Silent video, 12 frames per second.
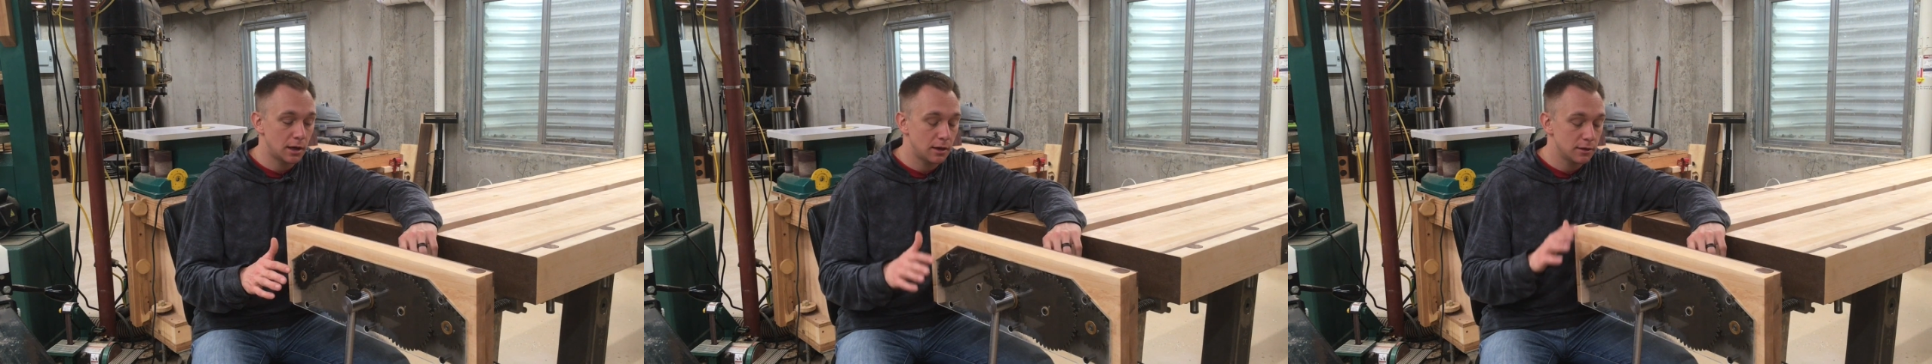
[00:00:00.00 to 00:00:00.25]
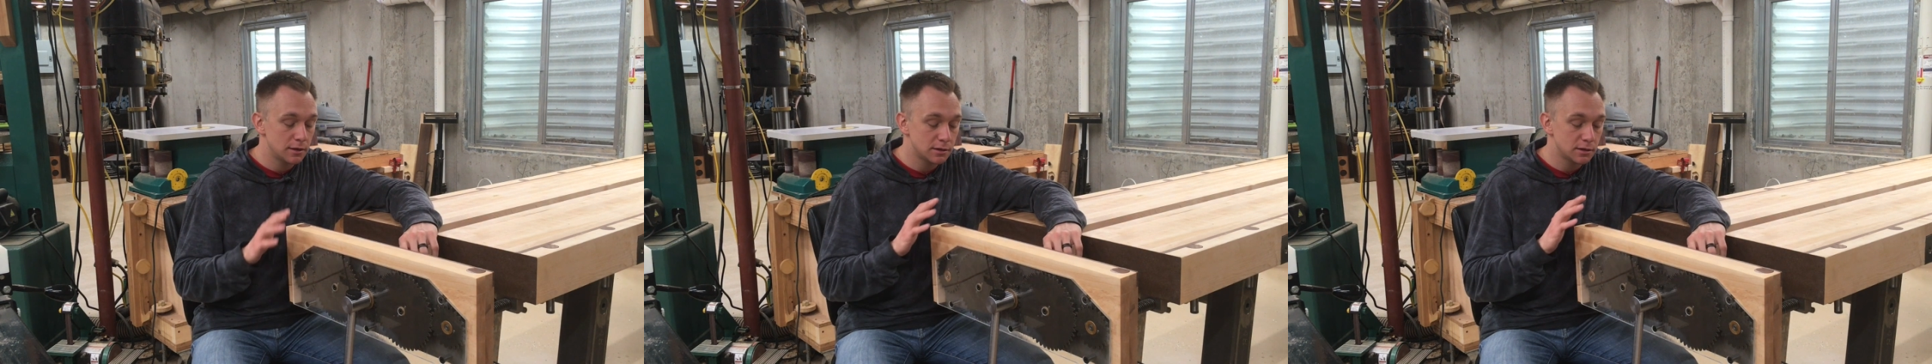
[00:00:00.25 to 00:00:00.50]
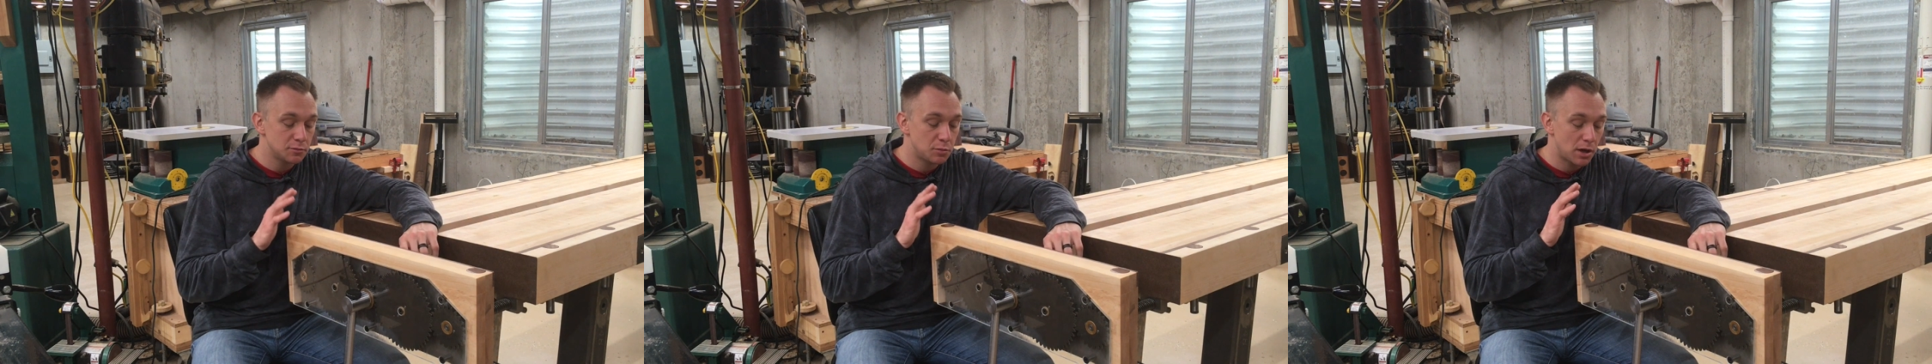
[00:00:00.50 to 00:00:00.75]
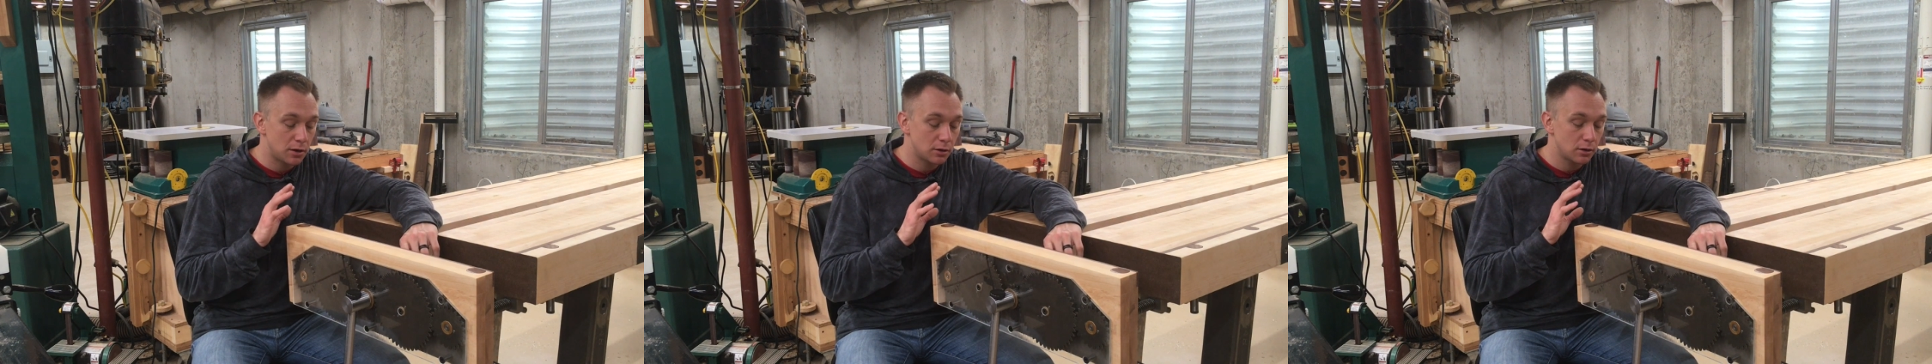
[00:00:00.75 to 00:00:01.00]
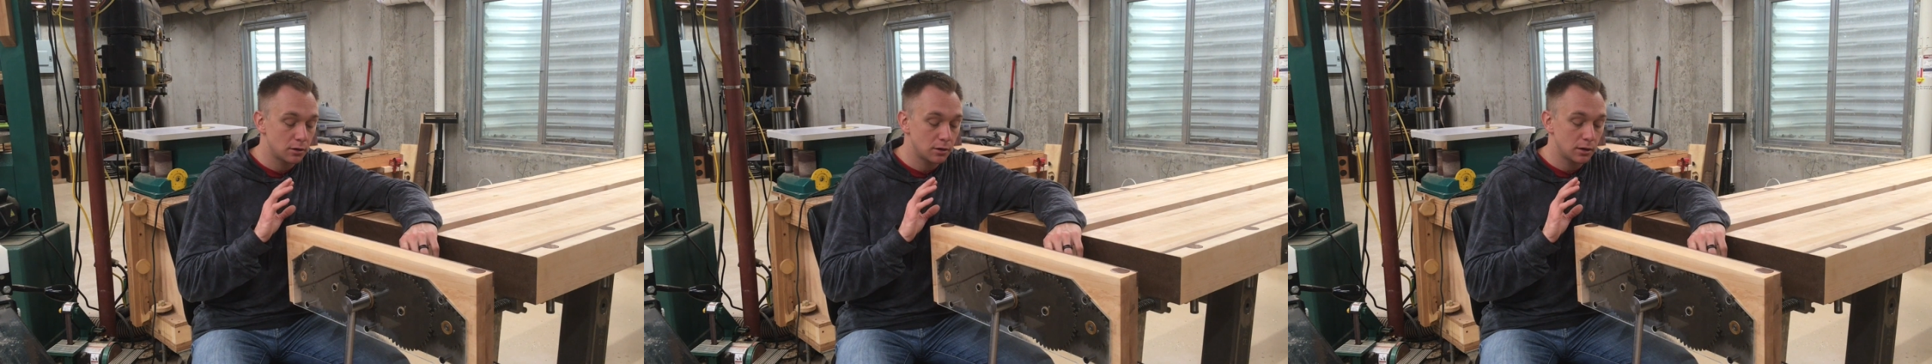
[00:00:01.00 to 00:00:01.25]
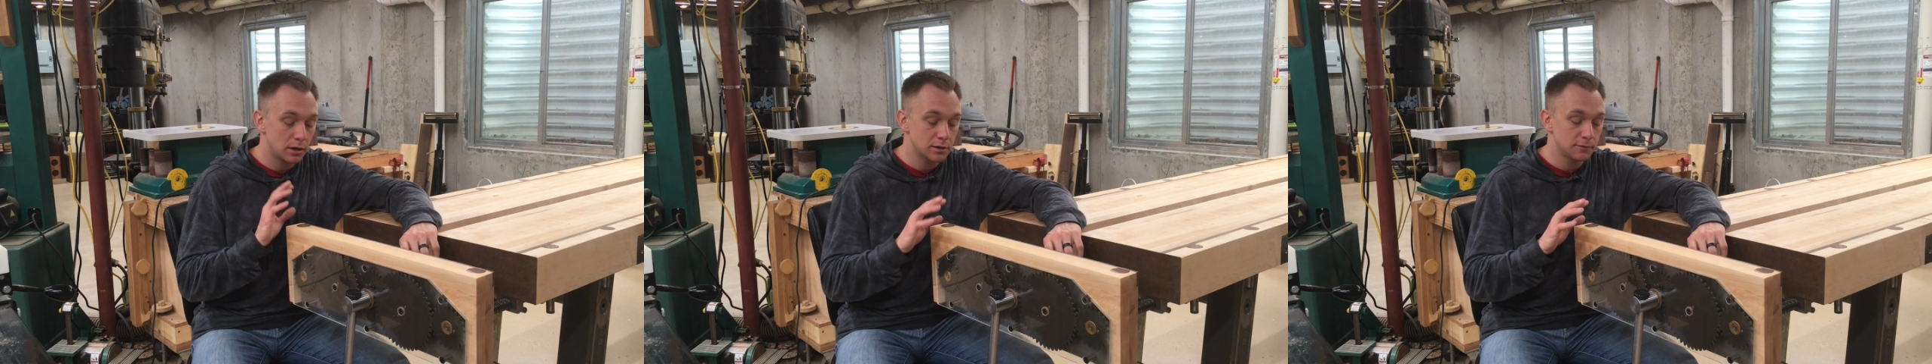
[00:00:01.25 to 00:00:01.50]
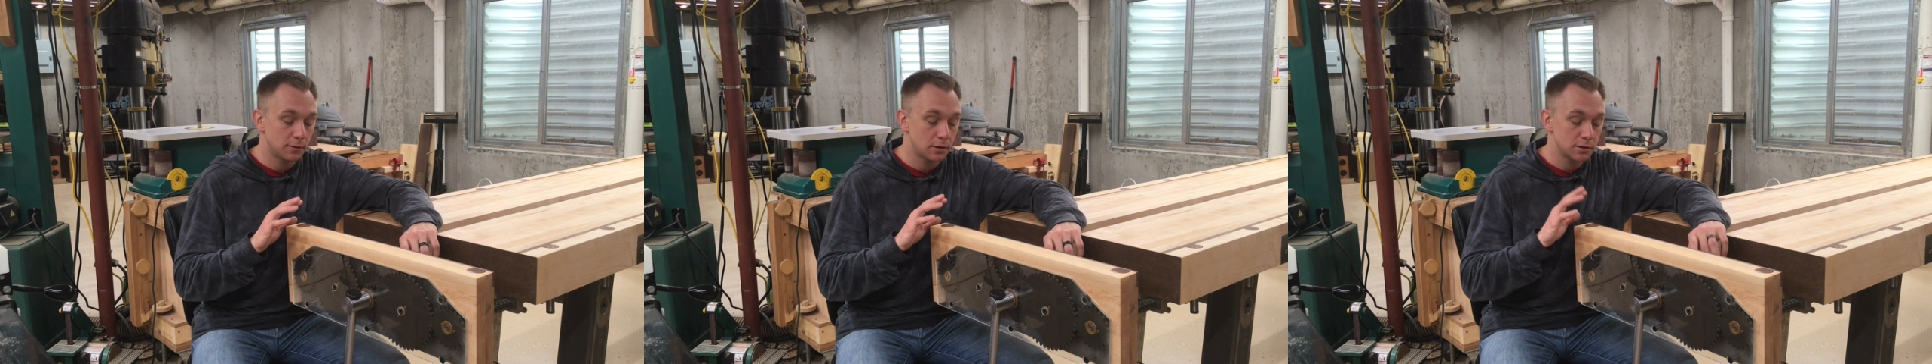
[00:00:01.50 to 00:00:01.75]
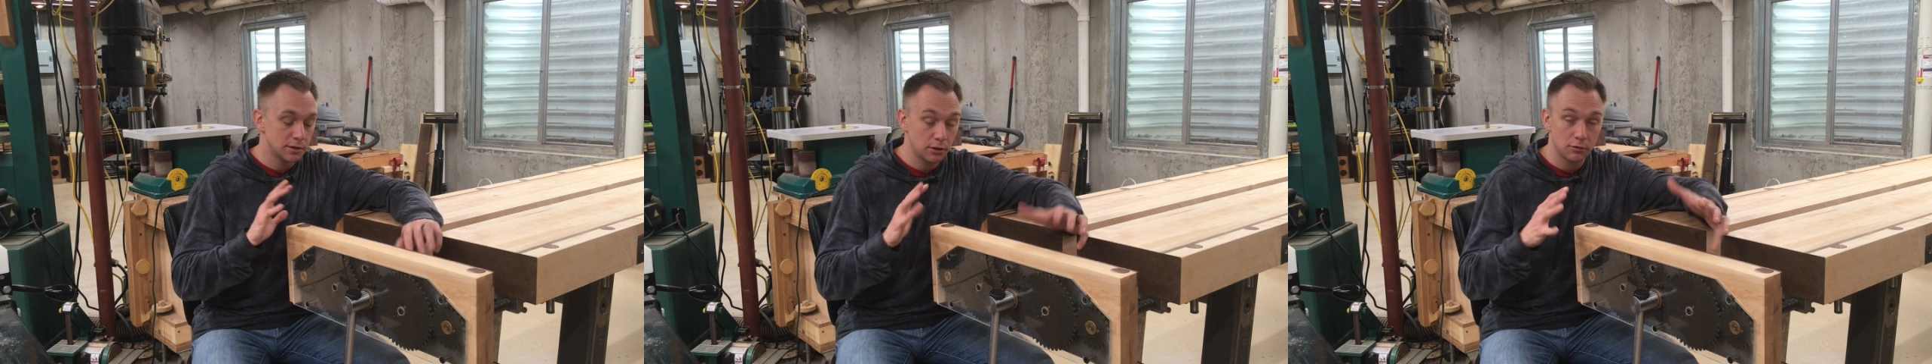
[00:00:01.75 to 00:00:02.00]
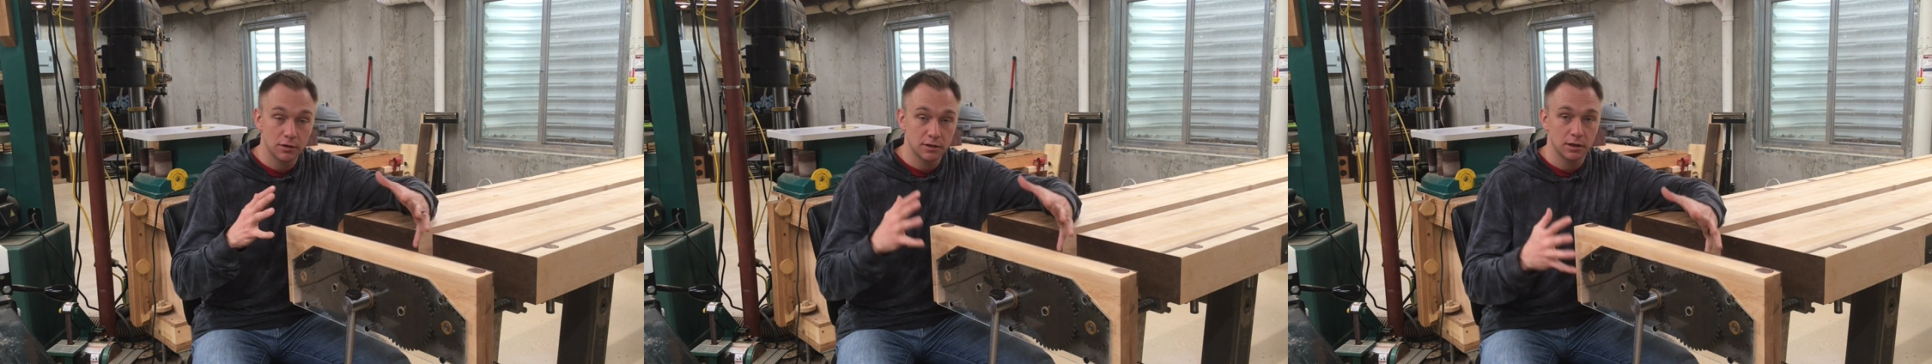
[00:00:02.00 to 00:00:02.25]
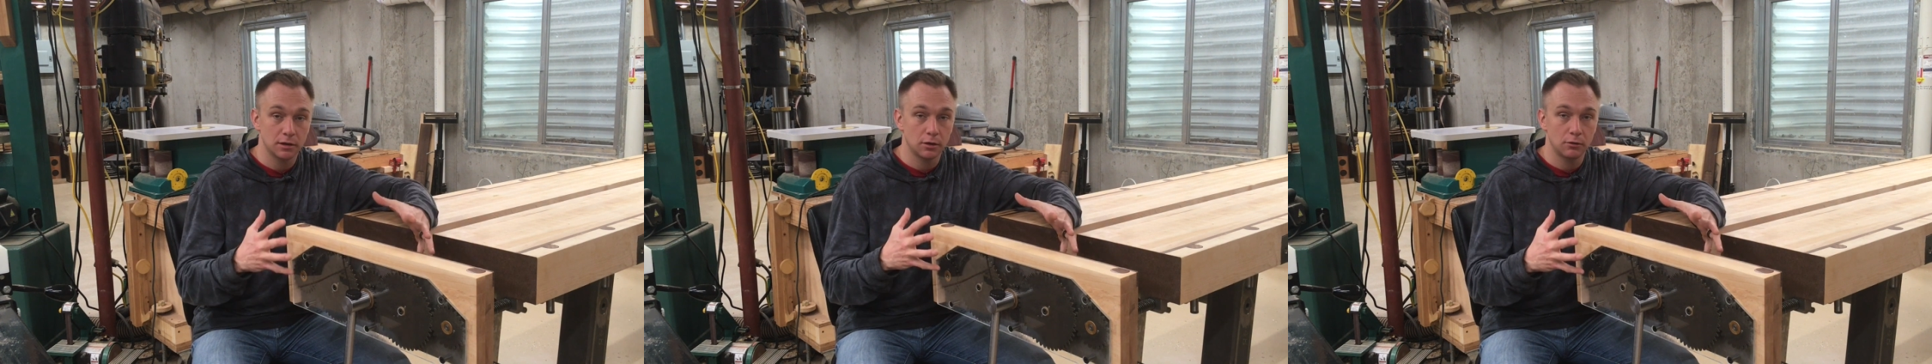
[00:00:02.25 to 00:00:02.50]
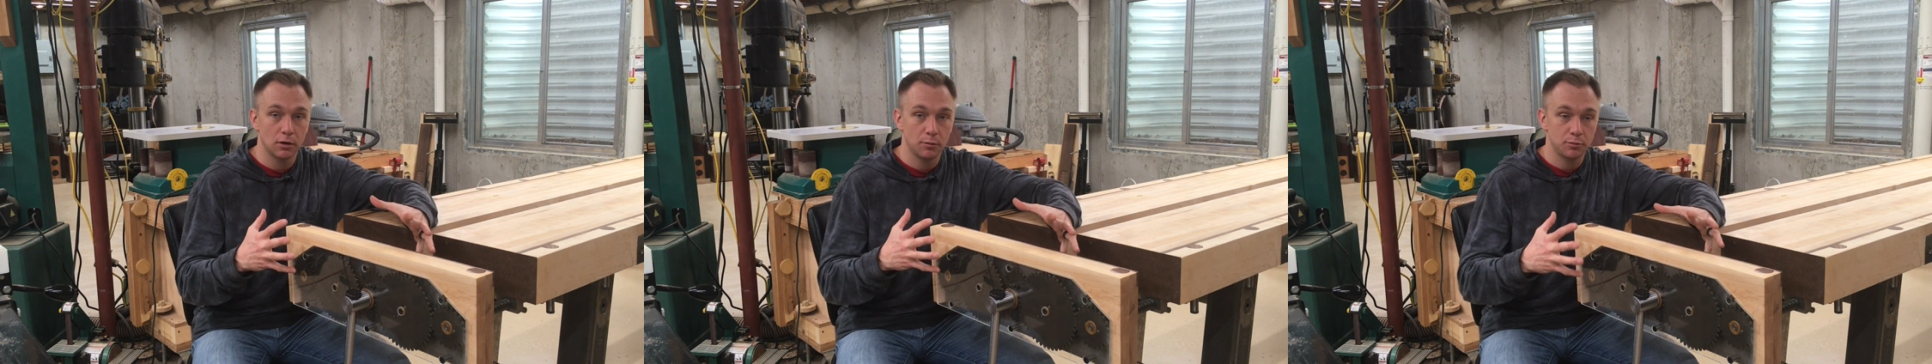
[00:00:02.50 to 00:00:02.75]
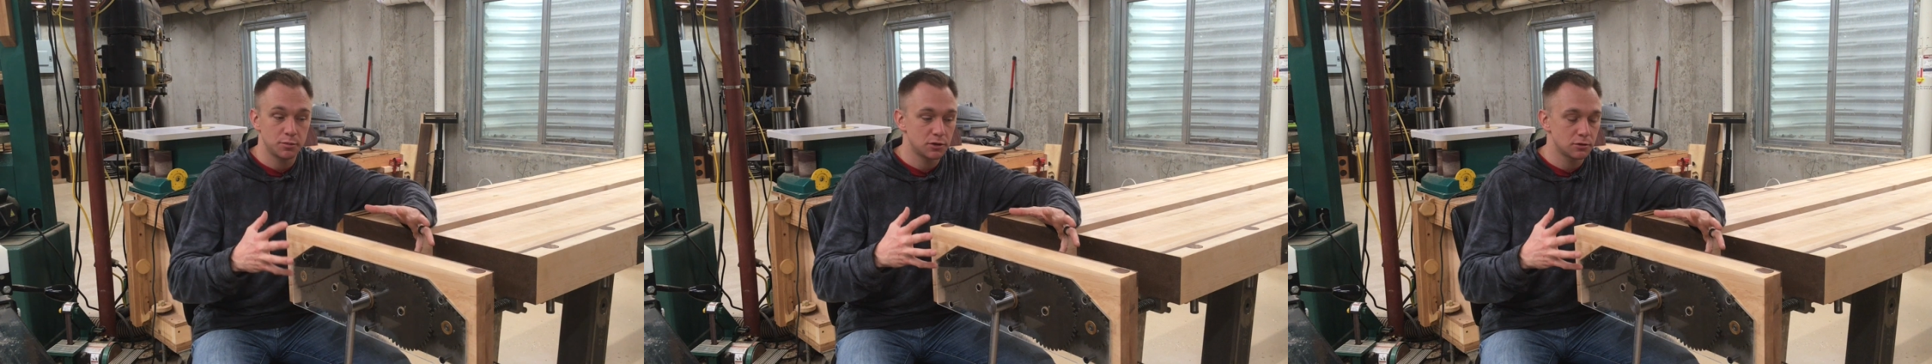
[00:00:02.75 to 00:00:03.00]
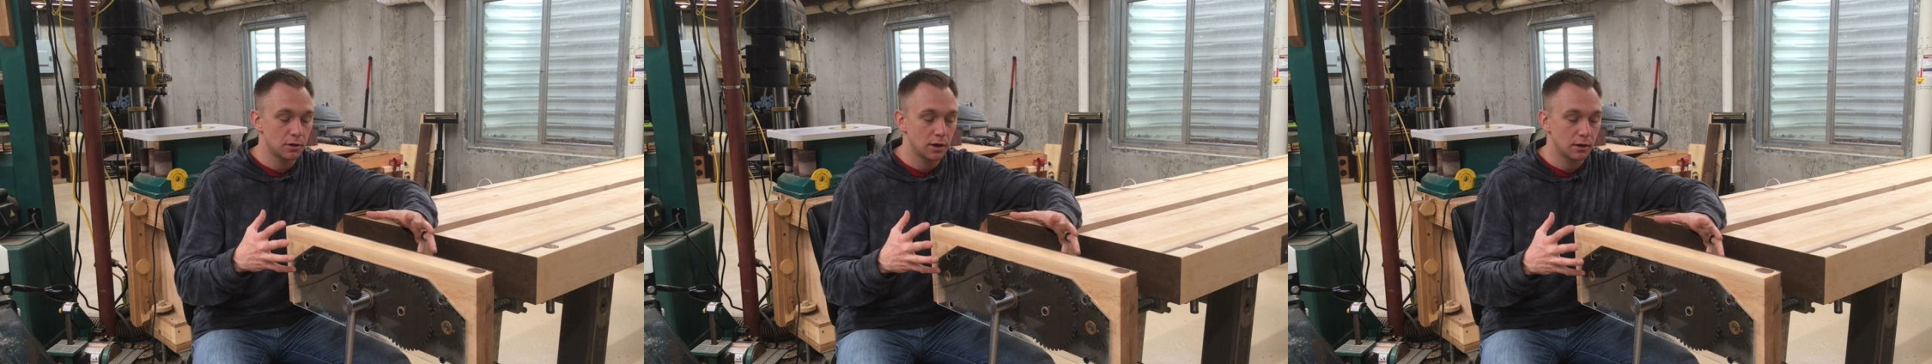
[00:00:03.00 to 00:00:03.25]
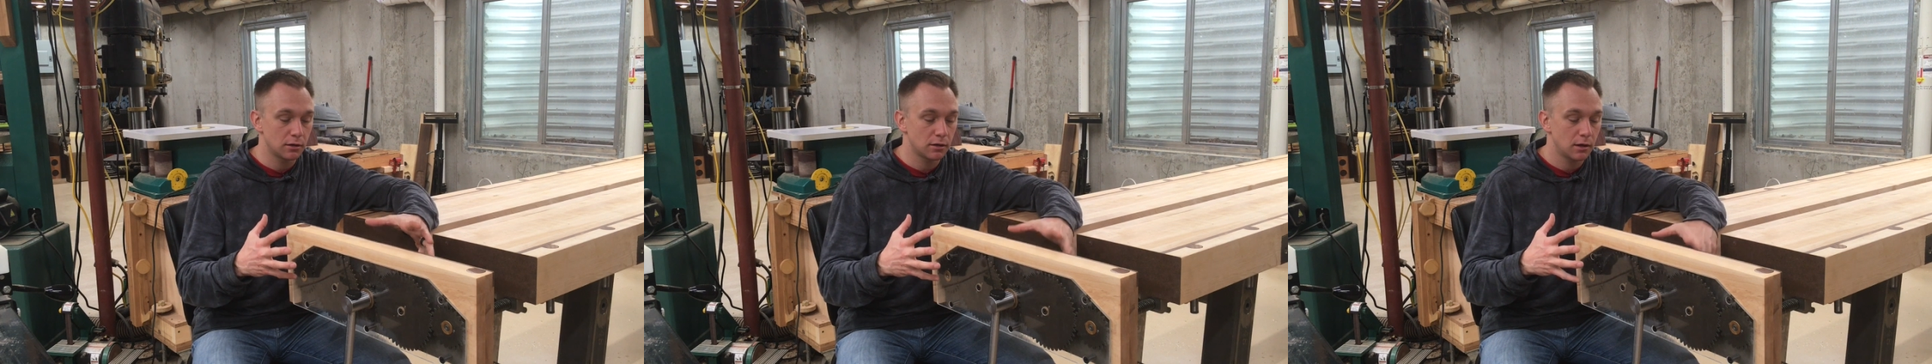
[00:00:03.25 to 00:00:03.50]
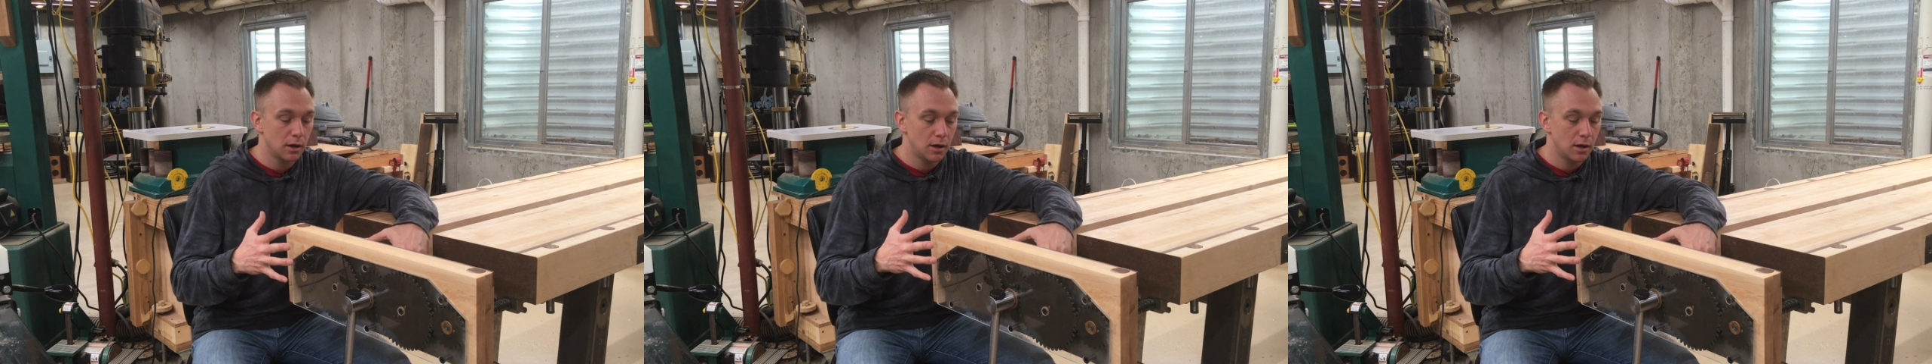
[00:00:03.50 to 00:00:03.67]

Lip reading: and this is better as far as increasing the grip strength,